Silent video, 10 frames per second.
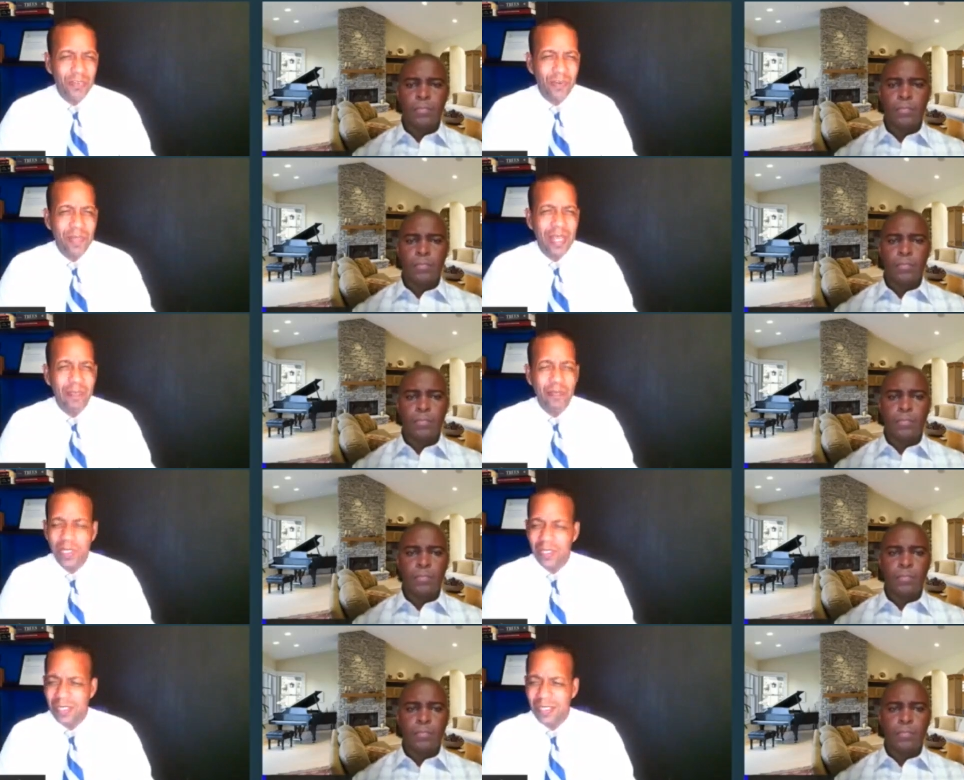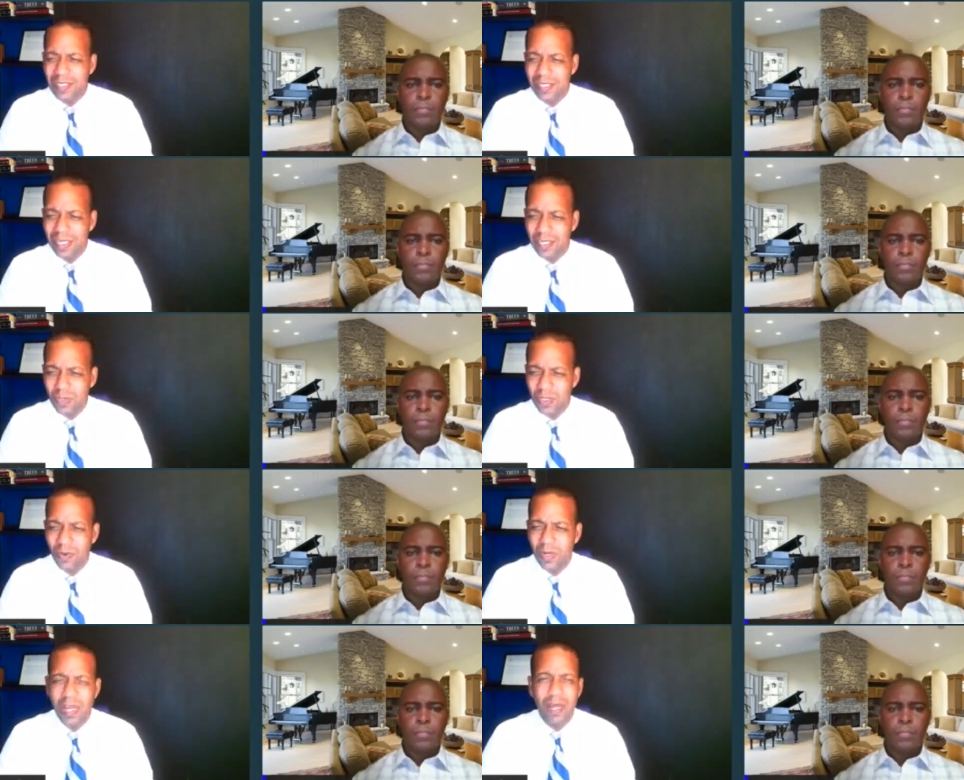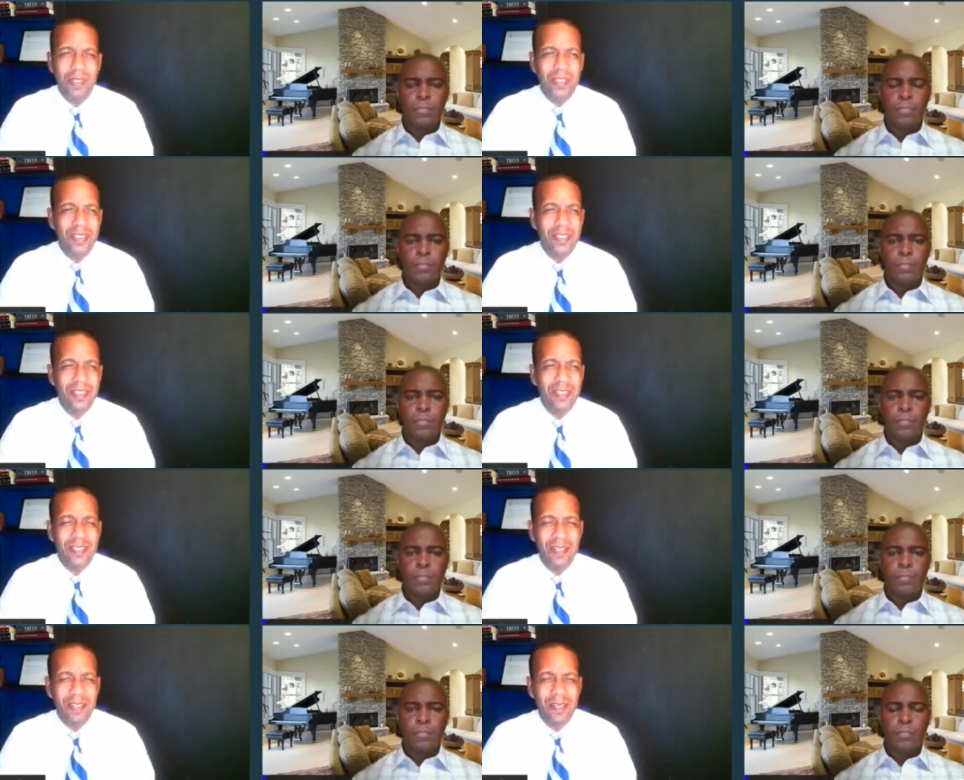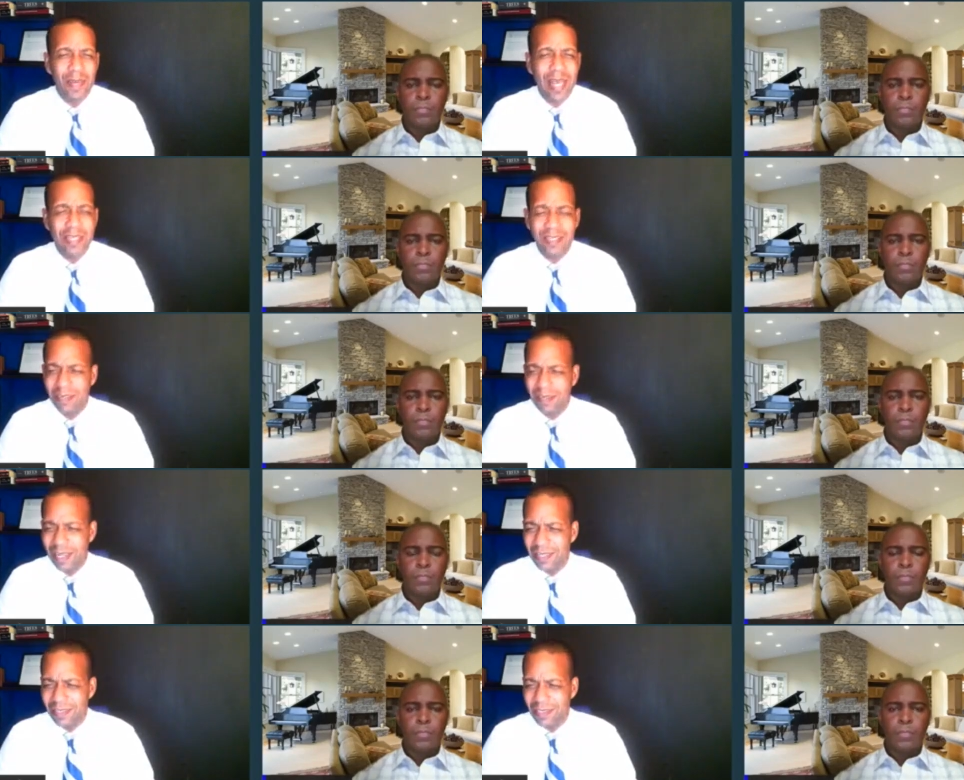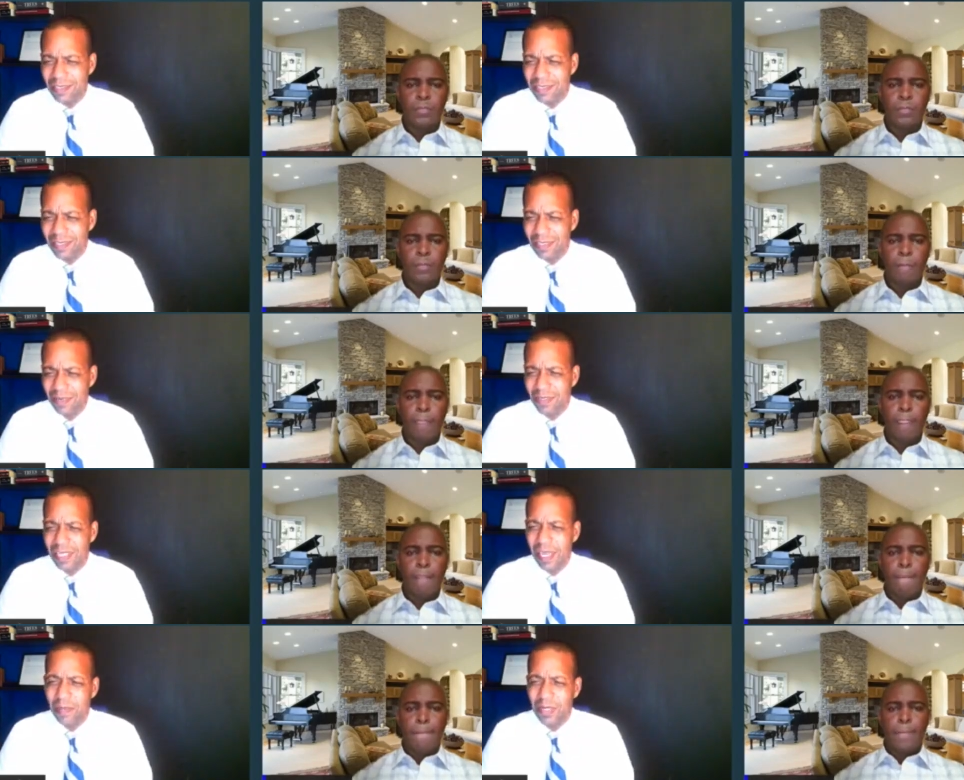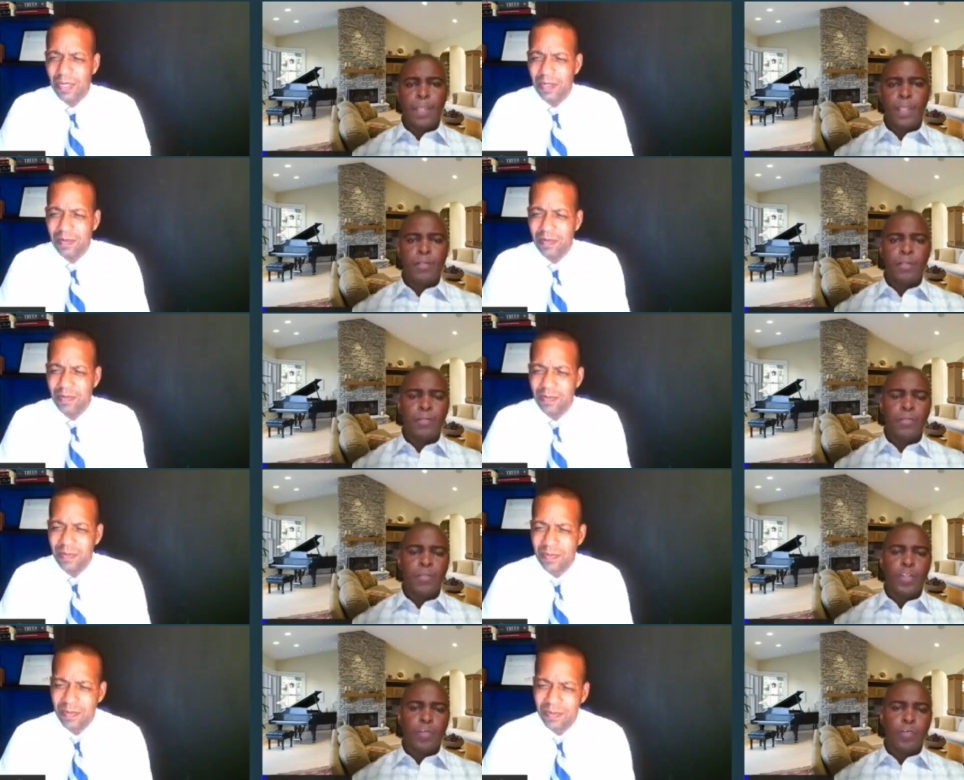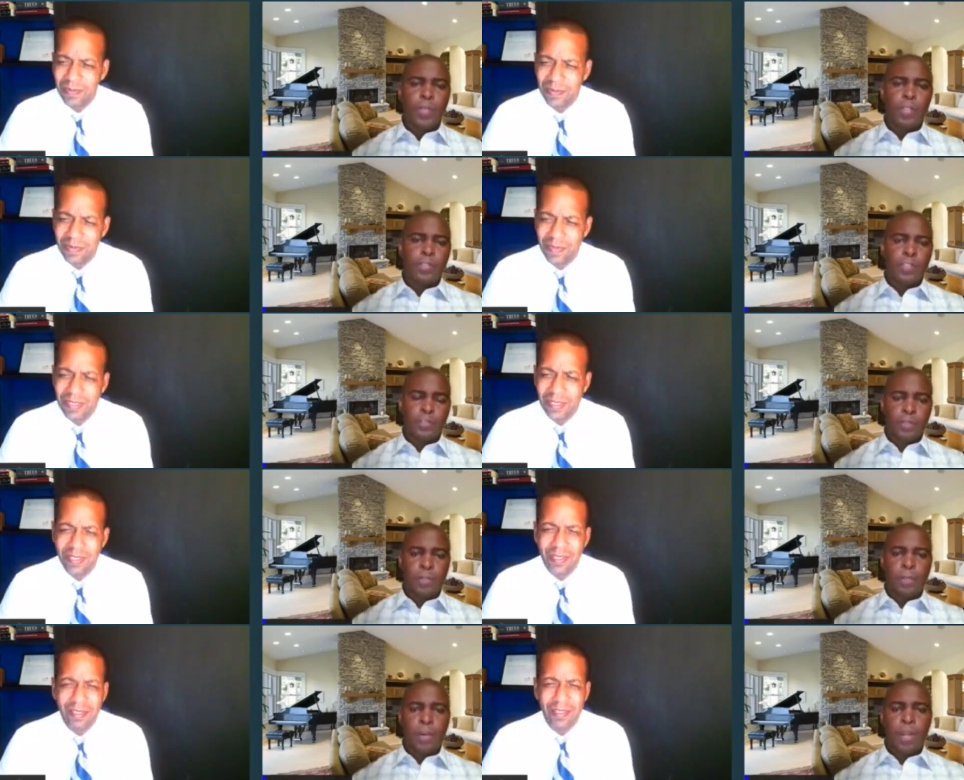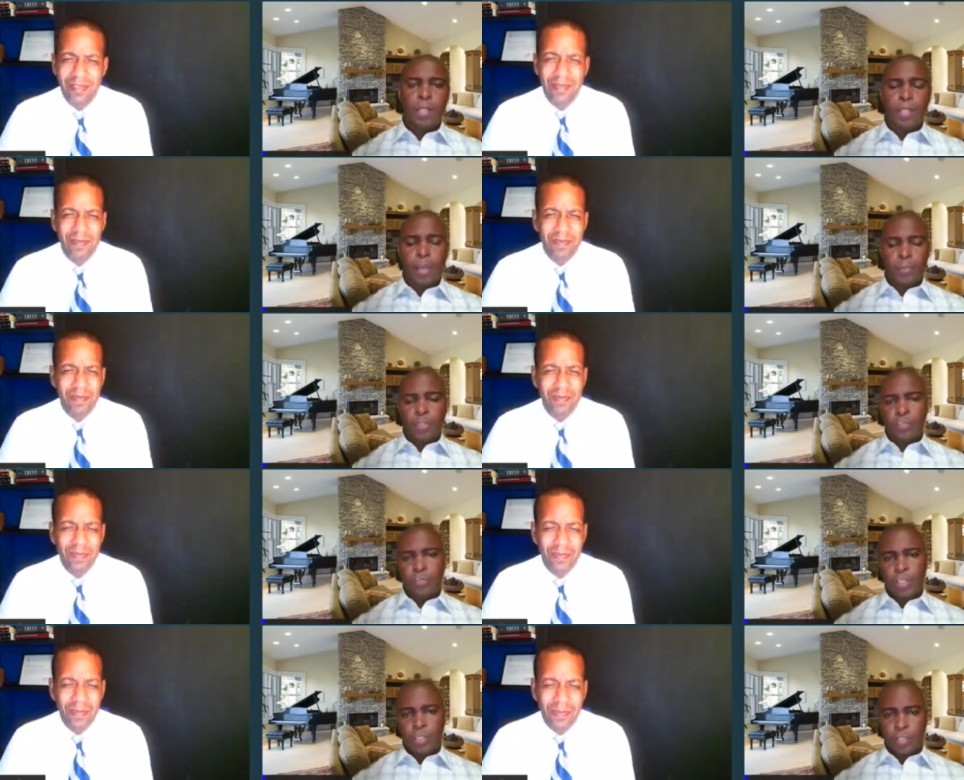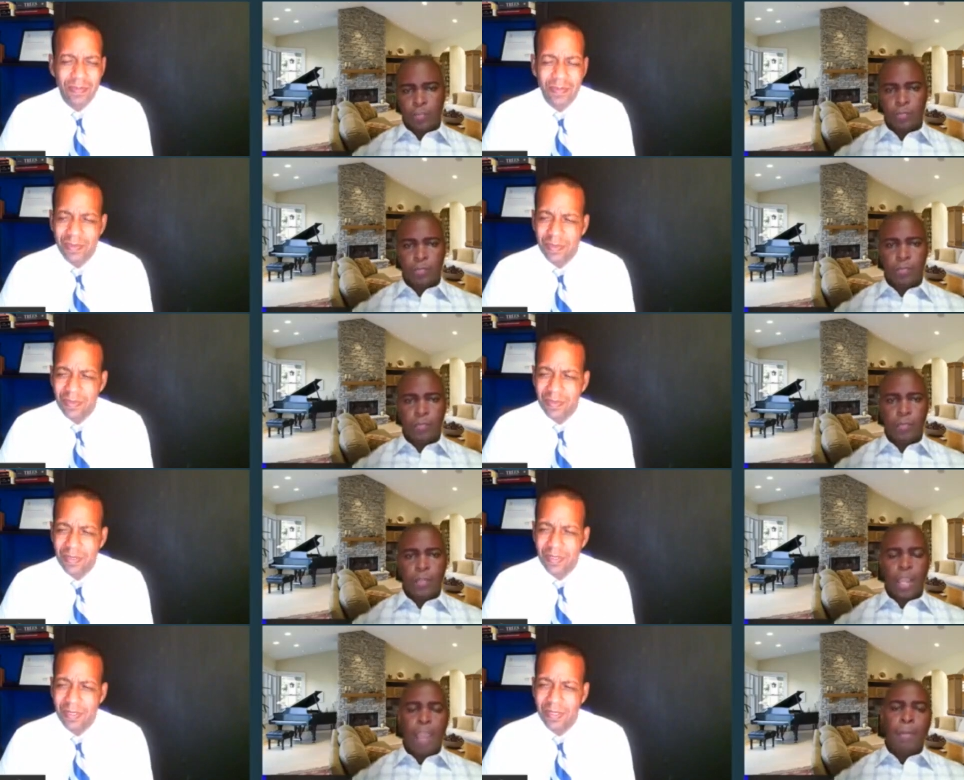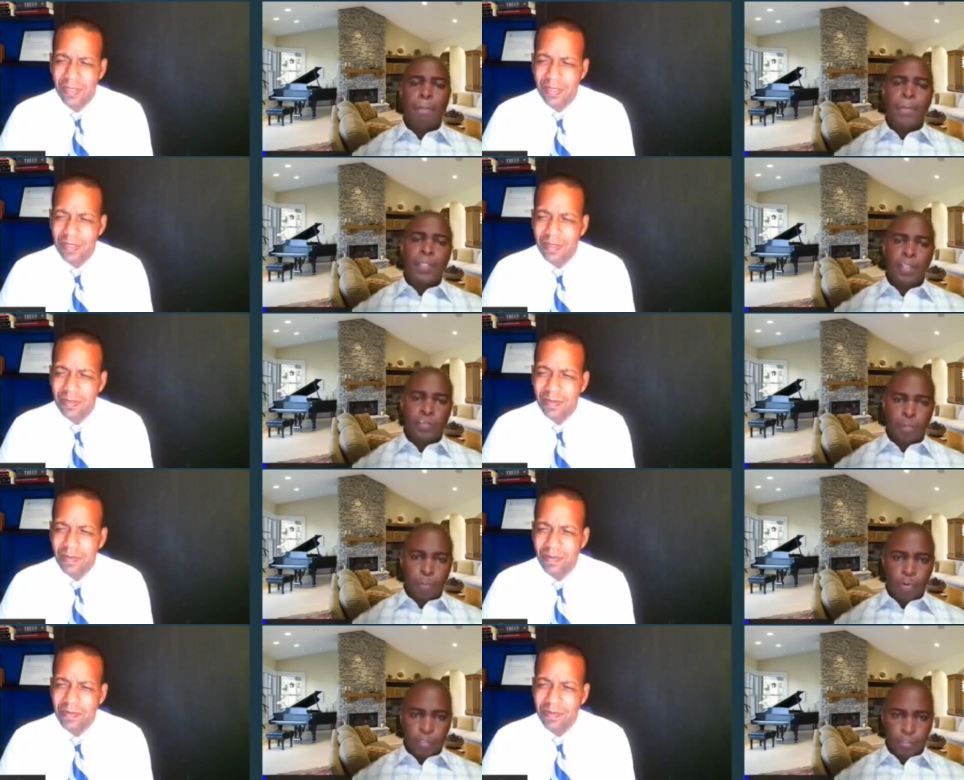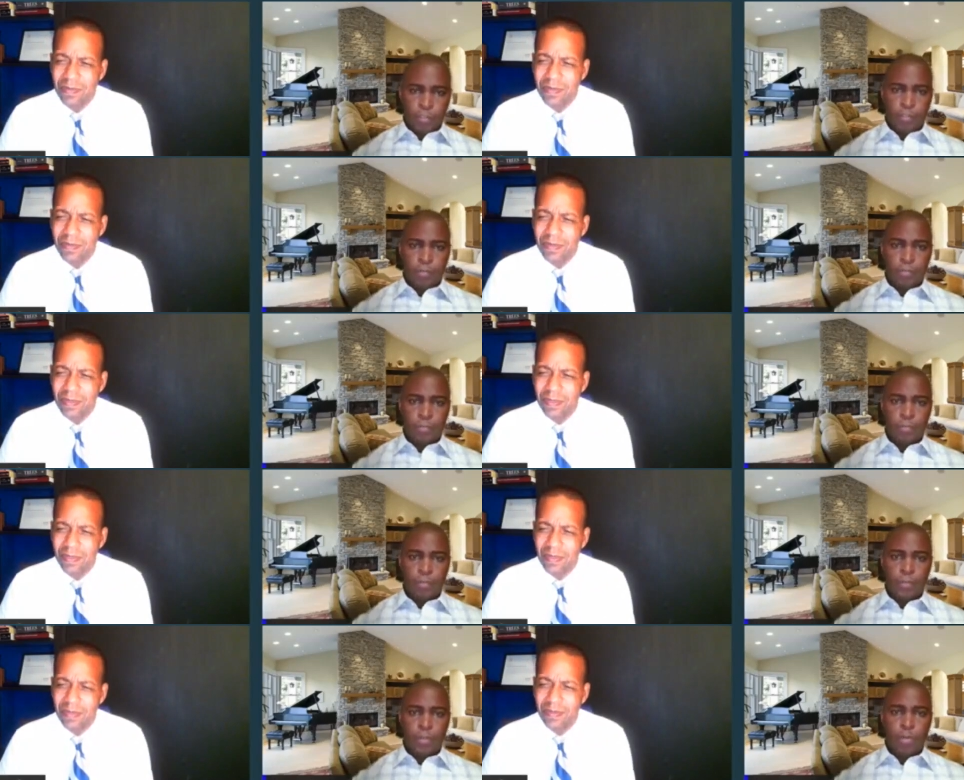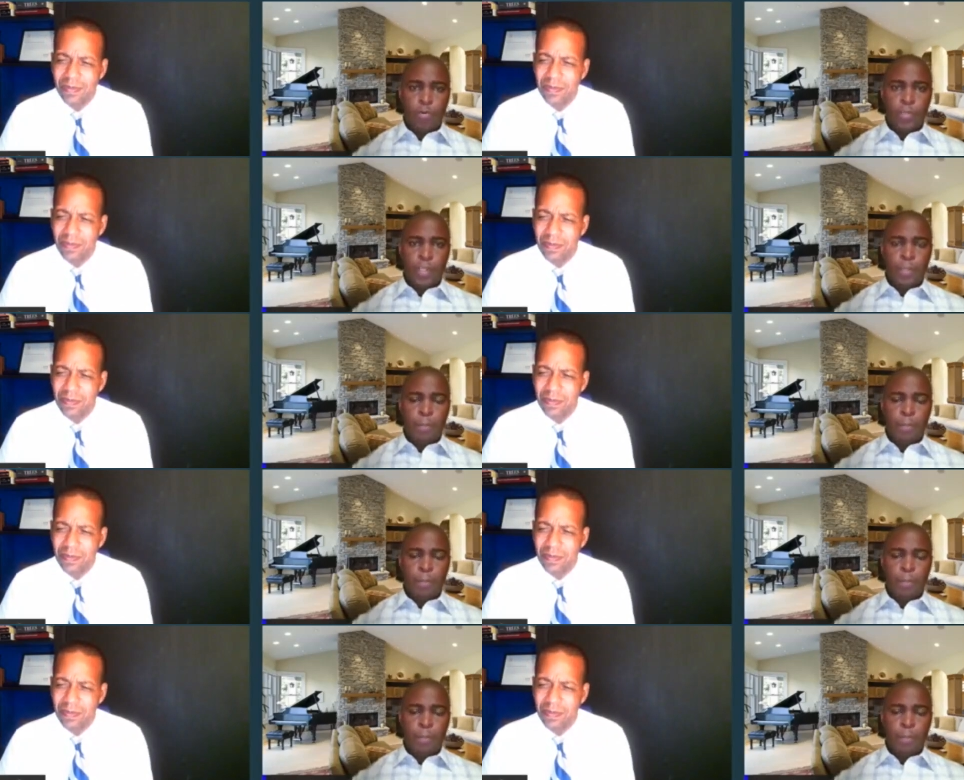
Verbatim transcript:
Speaker 1: from the MPs these days. What's going on, Mr. Caesar? Are they back in their nests? What's happening?
Speaker 2: Well, listen, Mark, I'm going to say this. I'm a bit disappointed, okay?